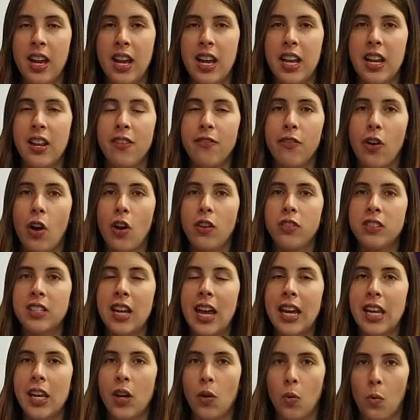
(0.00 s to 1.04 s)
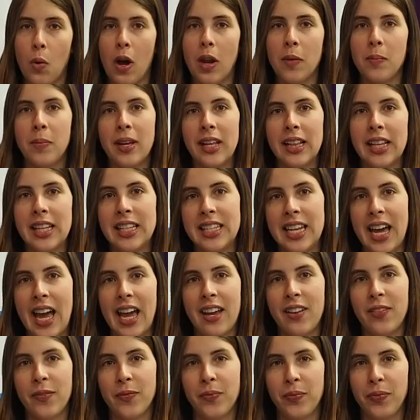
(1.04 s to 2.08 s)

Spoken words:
It involves taking one pill a day.